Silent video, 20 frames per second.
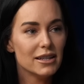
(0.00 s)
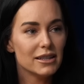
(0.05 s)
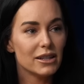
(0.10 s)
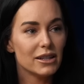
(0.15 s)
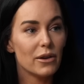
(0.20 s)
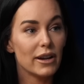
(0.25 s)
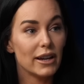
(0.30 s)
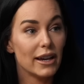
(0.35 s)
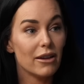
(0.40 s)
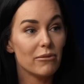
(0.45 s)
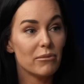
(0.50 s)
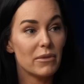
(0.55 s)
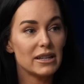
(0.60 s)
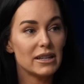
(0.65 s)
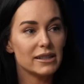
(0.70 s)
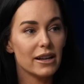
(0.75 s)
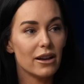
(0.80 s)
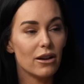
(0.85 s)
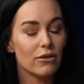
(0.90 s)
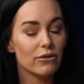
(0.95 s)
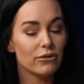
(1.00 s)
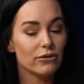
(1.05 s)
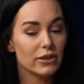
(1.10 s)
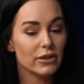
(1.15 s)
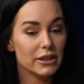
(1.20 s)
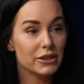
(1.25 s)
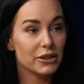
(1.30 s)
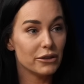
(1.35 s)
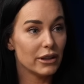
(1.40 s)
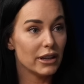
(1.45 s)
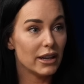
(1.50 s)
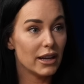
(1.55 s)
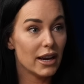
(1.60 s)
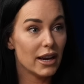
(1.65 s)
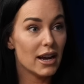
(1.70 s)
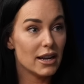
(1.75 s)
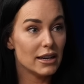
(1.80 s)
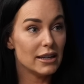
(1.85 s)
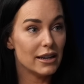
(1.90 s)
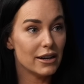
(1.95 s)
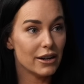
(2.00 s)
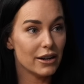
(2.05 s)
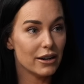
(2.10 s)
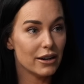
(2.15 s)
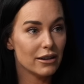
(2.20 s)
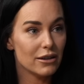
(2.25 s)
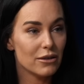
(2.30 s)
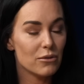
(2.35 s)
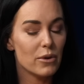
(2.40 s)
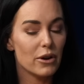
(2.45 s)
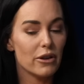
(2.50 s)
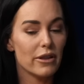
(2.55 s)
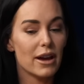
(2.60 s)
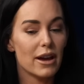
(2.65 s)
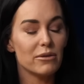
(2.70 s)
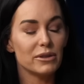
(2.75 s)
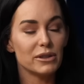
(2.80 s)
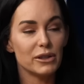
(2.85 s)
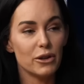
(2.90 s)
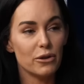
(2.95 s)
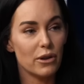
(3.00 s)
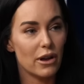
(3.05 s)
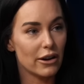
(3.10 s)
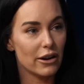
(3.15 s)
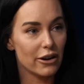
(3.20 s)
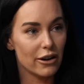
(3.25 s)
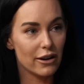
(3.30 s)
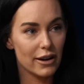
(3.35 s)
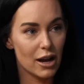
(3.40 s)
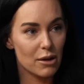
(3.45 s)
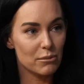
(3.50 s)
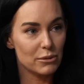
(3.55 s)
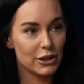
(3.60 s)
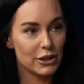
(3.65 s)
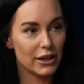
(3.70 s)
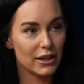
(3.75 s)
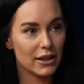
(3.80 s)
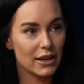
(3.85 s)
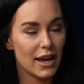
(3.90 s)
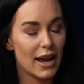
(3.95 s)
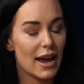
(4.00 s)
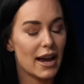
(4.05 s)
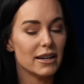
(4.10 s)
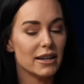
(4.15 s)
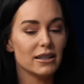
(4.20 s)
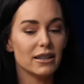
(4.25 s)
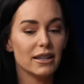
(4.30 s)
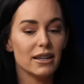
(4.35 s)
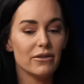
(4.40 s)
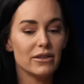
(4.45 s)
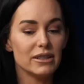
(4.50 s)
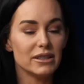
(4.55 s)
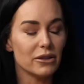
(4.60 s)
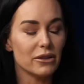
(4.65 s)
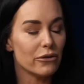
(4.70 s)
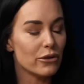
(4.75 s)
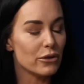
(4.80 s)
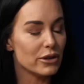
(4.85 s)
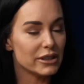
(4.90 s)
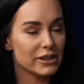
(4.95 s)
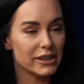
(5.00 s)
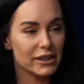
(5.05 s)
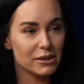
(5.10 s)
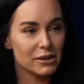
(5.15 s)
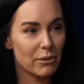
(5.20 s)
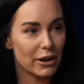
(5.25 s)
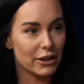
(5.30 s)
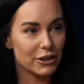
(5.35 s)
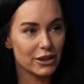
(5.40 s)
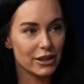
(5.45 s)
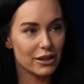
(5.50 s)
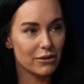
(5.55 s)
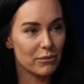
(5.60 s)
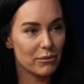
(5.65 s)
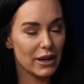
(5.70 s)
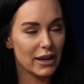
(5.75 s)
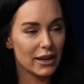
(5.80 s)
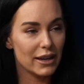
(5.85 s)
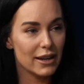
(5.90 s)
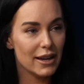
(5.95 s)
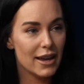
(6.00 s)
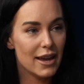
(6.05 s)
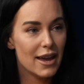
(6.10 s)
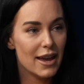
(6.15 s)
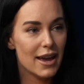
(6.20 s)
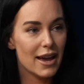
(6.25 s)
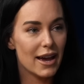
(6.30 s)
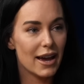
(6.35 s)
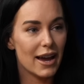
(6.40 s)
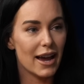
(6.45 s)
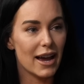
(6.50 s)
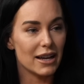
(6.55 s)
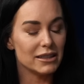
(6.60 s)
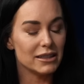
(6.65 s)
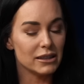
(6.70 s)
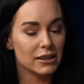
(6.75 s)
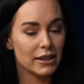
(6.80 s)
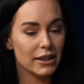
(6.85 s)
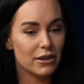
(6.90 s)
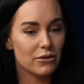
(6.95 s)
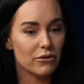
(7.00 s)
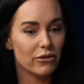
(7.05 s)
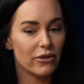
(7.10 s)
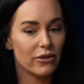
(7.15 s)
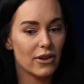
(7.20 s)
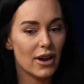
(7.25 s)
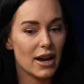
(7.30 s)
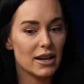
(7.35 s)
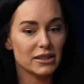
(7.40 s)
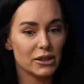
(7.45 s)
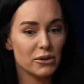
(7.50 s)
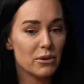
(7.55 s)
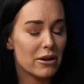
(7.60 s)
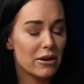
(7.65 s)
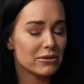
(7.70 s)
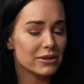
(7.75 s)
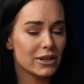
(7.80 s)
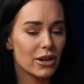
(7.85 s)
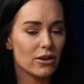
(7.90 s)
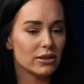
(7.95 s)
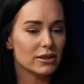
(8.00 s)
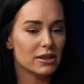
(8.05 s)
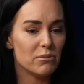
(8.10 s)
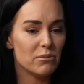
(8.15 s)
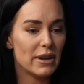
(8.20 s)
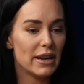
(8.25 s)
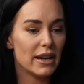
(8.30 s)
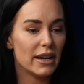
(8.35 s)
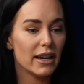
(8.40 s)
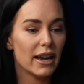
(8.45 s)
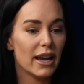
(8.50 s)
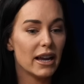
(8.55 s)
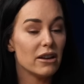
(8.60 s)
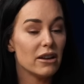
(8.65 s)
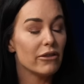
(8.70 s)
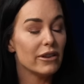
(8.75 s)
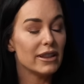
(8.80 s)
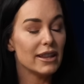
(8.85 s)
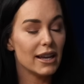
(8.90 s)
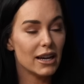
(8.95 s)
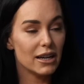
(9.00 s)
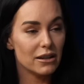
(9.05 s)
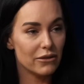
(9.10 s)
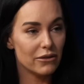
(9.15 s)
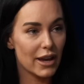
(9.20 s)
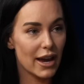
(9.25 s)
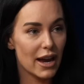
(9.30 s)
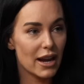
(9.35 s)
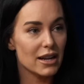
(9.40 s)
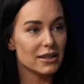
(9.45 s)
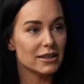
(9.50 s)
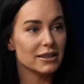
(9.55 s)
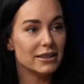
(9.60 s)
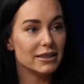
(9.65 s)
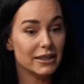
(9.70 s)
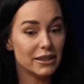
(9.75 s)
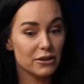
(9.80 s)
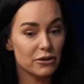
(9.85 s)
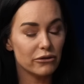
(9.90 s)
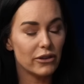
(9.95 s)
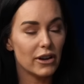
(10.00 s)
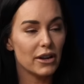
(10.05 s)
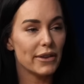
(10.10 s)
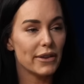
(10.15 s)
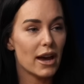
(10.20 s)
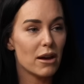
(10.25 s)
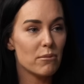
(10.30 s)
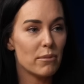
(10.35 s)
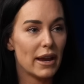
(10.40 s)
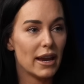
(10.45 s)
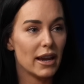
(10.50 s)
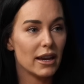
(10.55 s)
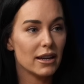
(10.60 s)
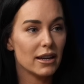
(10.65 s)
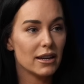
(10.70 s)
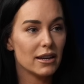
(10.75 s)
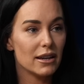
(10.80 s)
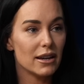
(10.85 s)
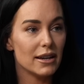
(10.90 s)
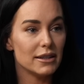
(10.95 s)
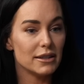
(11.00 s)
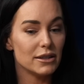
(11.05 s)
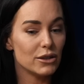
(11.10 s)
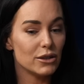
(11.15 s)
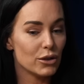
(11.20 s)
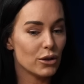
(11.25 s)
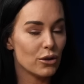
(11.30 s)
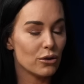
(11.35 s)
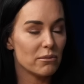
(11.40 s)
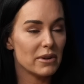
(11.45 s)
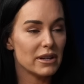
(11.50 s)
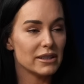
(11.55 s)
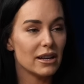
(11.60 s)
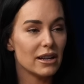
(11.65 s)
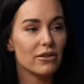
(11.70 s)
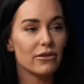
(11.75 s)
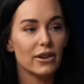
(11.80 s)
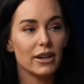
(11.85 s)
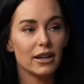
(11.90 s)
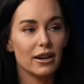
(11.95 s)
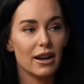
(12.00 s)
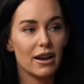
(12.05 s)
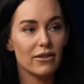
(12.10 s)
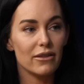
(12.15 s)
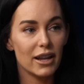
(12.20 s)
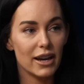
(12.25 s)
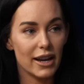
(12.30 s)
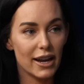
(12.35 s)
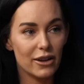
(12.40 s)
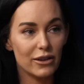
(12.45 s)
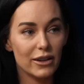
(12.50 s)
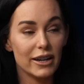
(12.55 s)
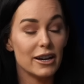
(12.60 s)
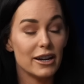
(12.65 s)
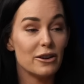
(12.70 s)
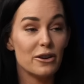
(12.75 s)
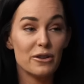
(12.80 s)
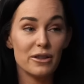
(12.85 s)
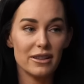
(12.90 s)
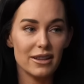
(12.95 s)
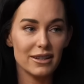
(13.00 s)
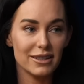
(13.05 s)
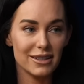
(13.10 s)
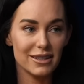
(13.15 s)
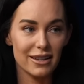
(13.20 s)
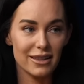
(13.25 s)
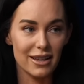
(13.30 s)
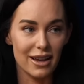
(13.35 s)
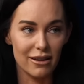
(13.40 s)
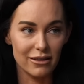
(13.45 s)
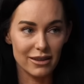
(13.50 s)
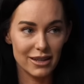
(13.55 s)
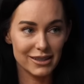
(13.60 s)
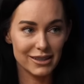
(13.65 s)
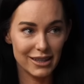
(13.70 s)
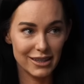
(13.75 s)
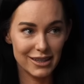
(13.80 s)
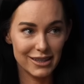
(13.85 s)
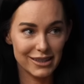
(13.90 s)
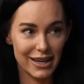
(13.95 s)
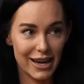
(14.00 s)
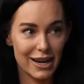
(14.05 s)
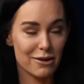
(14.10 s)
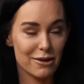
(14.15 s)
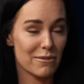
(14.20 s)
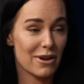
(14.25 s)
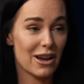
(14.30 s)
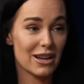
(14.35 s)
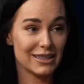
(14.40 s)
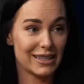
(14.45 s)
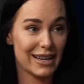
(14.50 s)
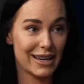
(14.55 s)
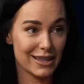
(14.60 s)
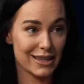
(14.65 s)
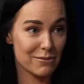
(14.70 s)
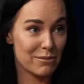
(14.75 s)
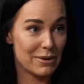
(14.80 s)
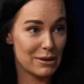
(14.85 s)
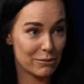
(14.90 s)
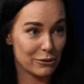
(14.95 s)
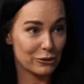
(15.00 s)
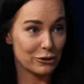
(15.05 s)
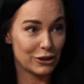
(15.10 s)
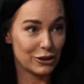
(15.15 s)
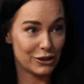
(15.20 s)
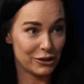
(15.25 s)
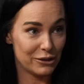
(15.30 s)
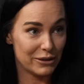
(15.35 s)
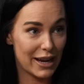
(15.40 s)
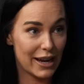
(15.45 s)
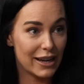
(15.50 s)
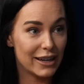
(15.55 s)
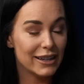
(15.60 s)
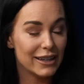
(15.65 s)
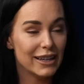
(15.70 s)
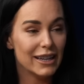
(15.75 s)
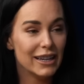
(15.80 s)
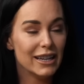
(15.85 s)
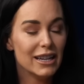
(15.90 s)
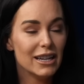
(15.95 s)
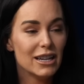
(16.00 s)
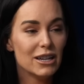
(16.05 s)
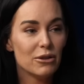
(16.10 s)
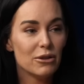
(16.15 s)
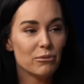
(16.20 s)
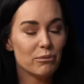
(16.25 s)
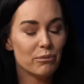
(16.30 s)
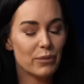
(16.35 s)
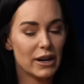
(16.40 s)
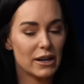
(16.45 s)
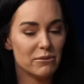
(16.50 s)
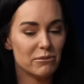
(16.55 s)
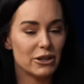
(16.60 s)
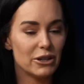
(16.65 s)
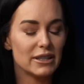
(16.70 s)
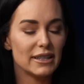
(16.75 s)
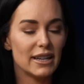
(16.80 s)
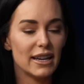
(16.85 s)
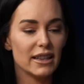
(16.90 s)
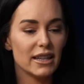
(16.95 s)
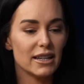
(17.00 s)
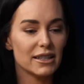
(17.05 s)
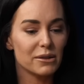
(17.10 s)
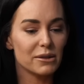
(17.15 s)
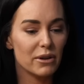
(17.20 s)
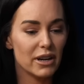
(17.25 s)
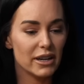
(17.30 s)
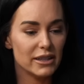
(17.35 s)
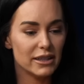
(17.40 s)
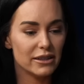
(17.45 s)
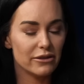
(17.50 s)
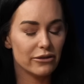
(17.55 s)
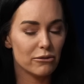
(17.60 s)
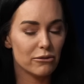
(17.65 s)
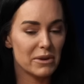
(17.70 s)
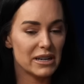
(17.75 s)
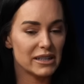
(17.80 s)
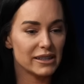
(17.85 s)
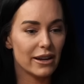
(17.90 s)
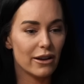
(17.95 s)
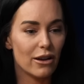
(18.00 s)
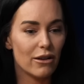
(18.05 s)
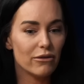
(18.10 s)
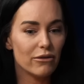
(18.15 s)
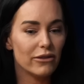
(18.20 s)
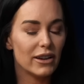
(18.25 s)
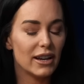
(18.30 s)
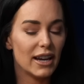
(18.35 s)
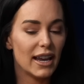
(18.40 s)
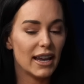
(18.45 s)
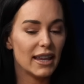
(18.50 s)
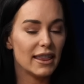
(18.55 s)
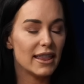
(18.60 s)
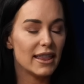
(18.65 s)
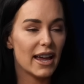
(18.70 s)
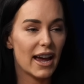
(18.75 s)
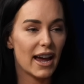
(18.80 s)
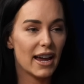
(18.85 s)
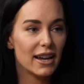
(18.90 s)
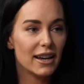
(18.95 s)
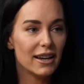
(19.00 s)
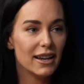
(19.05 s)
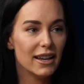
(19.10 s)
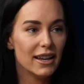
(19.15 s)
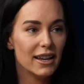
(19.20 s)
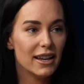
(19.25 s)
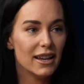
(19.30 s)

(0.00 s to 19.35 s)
So I gave myself literally a year where that mm-hmm. was no longer an option. I had to live as the fullest expression of me. Yeah. I had to live as who I was called to be. And if at the end of that I still felt that pain, I told myself I could have that out. And I know that that's not the healthiest thing to say. And I'm no. not saying that people should do that. Yeah. Yeah. But I'm just saying that's what I did for myself. And yeah. in that,